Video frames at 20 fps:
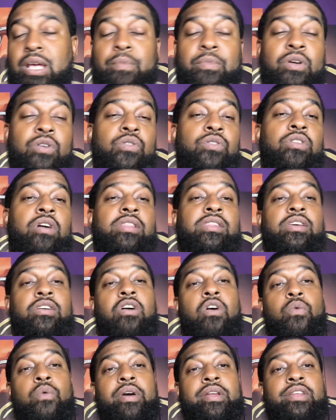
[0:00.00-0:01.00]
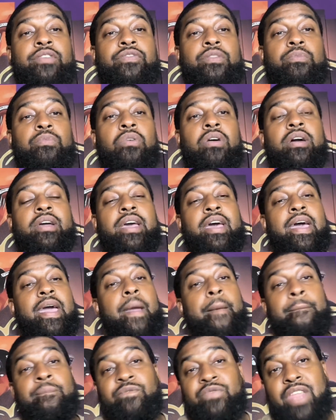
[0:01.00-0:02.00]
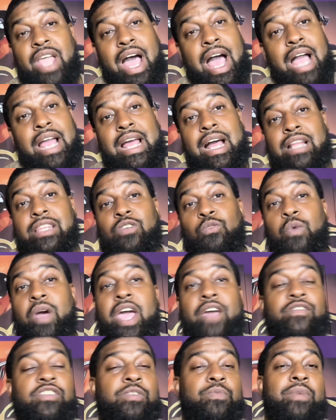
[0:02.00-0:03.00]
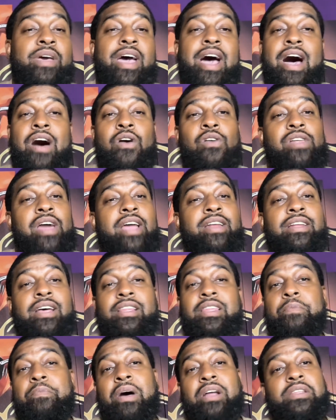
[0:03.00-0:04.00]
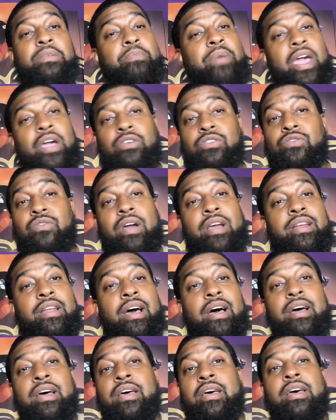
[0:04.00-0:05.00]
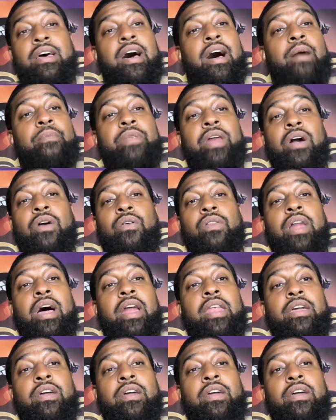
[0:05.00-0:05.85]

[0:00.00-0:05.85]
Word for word: me know who y'all think going to win this football game. I got the Ravens, man. I don't like nothing about the Bengals right now. I'm not going to lie to